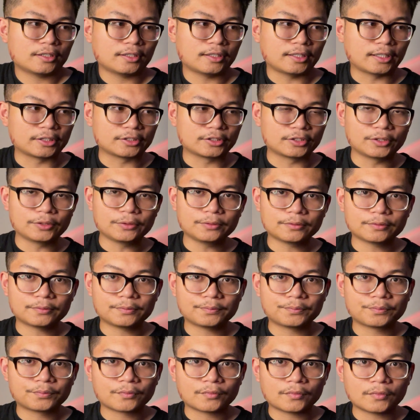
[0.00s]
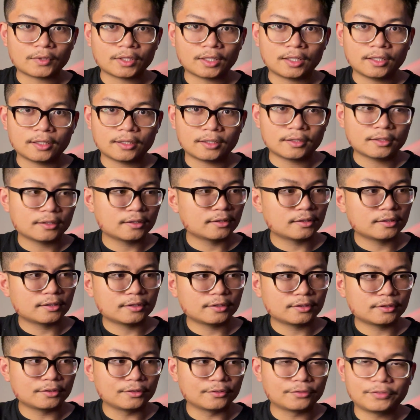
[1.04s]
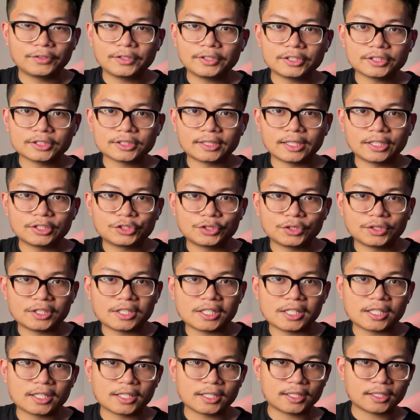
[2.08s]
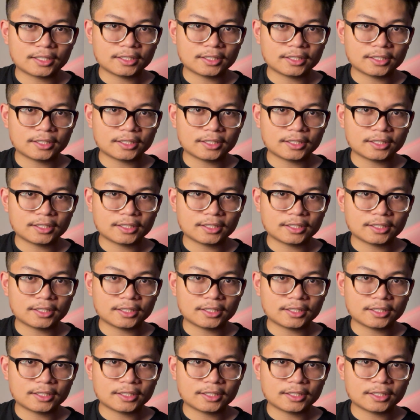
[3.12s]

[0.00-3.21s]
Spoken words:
like so, your fingers naturally